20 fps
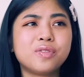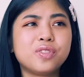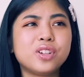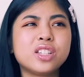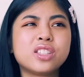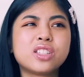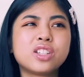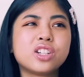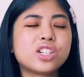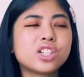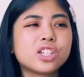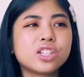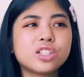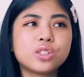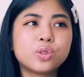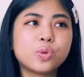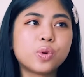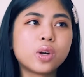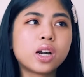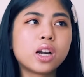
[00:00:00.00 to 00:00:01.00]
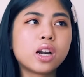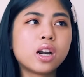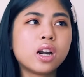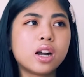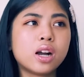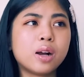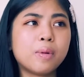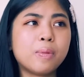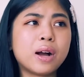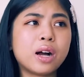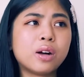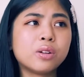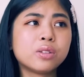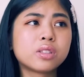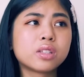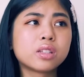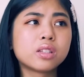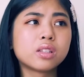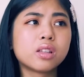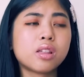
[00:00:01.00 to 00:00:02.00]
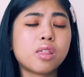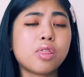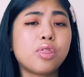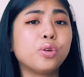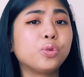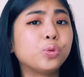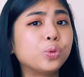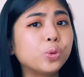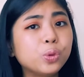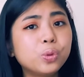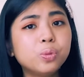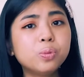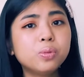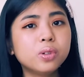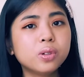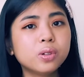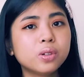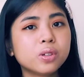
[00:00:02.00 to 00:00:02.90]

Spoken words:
researchers were about the womb.